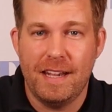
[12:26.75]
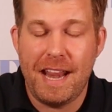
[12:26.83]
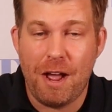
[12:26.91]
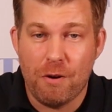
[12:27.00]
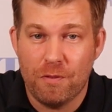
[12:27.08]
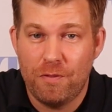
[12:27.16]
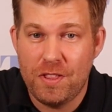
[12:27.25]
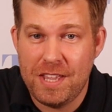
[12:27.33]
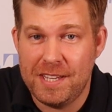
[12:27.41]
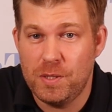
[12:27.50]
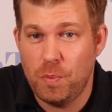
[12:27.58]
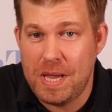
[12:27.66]
Now, for
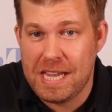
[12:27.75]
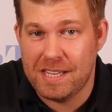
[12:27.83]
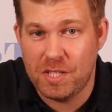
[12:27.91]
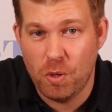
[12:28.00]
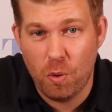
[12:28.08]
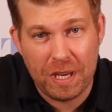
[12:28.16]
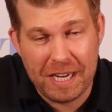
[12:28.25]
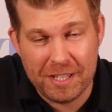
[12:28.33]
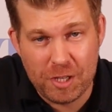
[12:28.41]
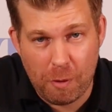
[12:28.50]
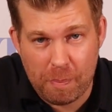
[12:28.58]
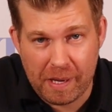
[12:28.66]
this week's
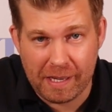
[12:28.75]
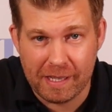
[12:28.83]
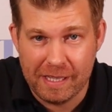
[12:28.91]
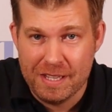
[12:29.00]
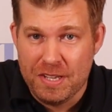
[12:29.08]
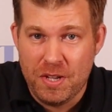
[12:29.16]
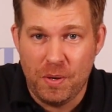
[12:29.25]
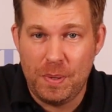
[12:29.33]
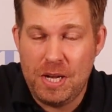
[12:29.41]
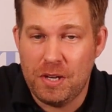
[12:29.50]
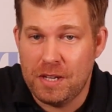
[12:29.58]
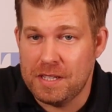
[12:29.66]
talking topic,
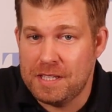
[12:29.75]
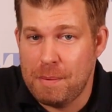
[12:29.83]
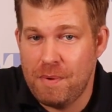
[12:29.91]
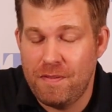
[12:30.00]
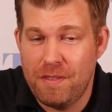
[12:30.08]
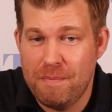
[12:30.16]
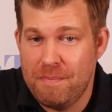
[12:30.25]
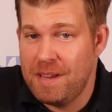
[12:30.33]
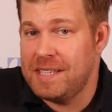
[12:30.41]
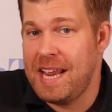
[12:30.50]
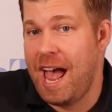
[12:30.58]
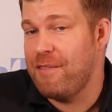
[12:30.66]
we look at some of the
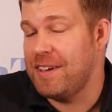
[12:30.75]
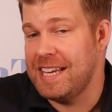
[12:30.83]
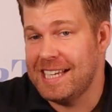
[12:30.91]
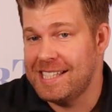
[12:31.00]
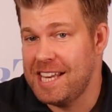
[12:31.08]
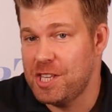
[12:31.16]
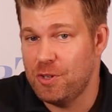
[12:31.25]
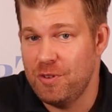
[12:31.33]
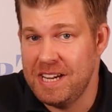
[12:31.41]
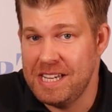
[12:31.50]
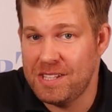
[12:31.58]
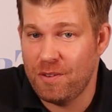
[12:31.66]
must-have
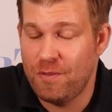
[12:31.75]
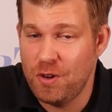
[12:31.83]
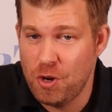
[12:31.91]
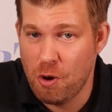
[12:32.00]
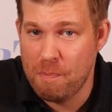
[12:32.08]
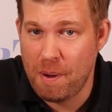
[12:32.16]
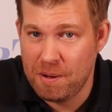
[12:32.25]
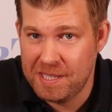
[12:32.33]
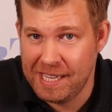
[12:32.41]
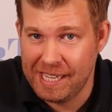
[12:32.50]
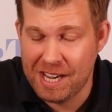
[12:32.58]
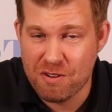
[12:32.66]
accessories for your
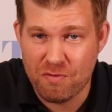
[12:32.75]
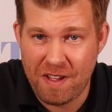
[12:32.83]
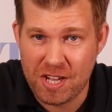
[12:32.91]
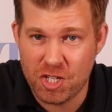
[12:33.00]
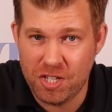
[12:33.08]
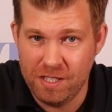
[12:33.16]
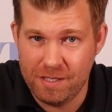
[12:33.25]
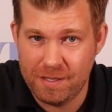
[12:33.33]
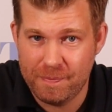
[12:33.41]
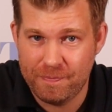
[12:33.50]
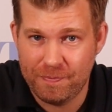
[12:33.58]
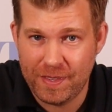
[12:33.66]
boating
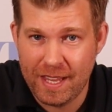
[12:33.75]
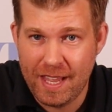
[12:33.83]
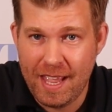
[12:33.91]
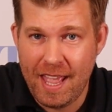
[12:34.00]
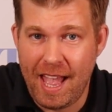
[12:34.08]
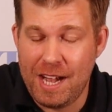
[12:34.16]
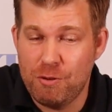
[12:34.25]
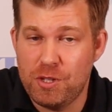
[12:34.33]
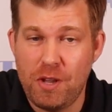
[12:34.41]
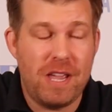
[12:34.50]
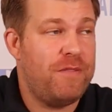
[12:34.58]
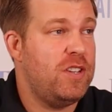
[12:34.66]
adventures. And
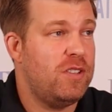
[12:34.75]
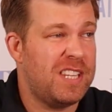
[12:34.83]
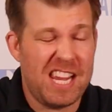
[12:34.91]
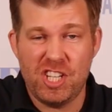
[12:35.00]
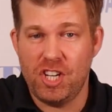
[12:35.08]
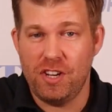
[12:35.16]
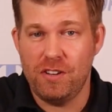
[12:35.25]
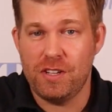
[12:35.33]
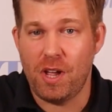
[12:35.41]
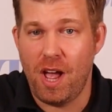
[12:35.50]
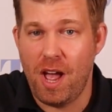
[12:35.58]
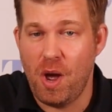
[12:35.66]
also, if you stay
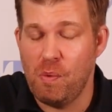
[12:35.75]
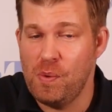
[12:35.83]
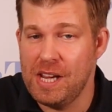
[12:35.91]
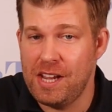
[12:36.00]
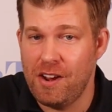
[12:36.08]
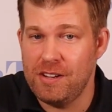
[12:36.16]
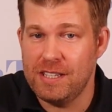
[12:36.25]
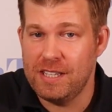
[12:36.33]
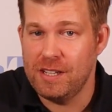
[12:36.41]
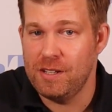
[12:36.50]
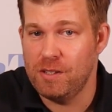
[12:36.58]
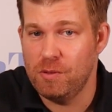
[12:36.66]
tuned, we're going
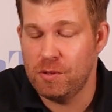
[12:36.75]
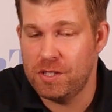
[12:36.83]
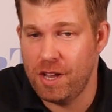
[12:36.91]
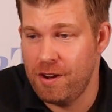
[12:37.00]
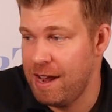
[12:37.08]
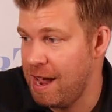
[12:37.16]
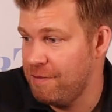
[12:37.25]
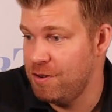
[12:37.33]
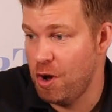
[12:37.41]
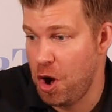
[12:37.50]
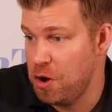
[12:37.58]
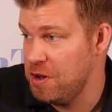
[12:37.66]
to also have
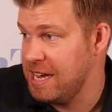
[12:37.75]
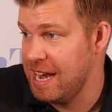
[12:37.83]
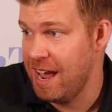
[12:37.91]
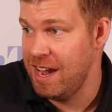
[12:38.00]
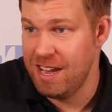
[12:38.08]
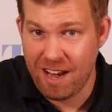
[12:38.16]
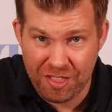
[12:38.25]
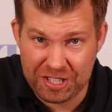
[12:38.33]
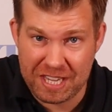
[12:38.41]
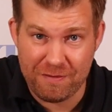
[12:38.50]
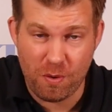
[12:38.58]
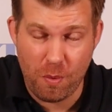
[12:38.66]
not only
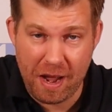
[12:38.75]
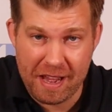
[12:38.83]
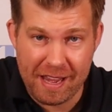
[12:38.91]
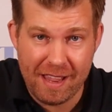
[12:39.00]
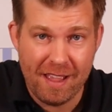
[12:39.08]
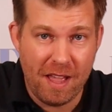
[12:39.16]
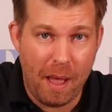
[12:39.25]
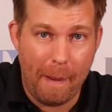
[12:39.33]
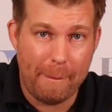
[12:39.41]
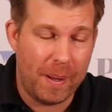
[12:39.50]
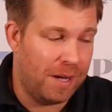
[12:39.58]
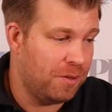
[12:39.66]
another giveaway,
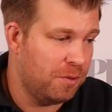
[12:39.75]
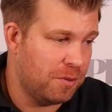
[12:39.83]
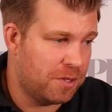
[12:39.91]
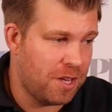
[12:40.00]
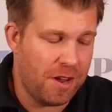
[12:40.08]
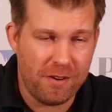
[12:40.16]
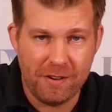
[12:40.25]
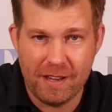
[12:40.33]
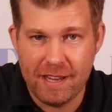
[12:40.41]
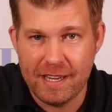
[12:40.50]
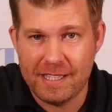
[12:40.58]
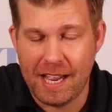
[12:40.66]
but also
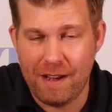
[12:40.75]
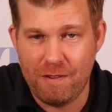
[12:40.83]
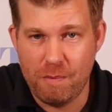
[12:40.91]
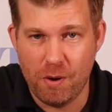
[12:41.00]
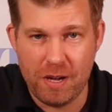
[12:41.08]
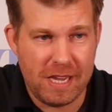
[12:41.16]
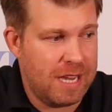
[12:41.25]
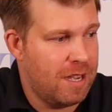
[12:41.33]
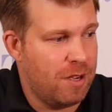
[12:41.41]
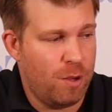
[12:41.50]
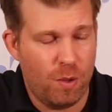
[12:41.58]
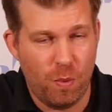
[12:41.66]
tell everybody
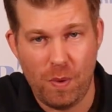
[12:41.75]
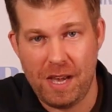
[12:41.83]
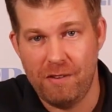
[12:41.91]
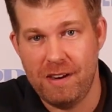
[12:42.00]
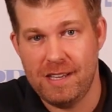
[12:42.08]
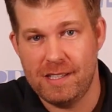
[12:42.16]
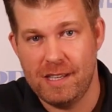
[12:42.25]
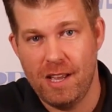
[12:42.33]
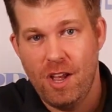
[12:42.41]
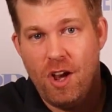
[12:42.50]
who the winner is